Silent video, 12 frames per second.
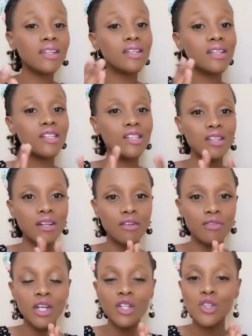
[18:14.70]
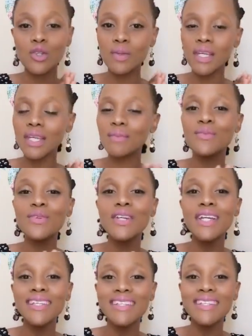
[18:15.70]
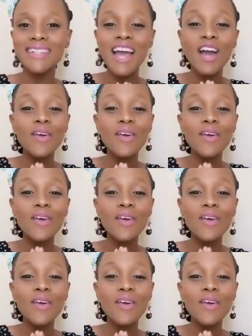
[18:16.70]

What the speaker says: deserve to be embraced.